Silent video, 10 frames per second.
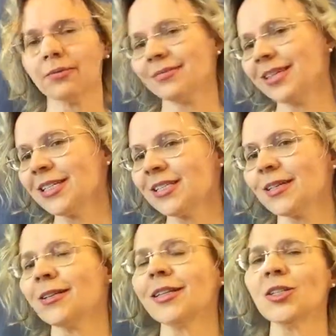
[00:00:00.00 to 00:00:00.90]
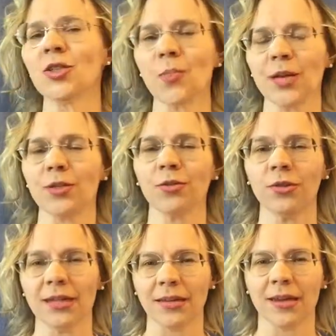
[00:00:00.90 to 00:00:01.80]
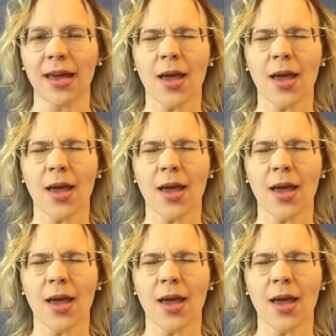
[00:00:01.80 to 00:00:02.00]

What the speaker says: necessarily stopping to think,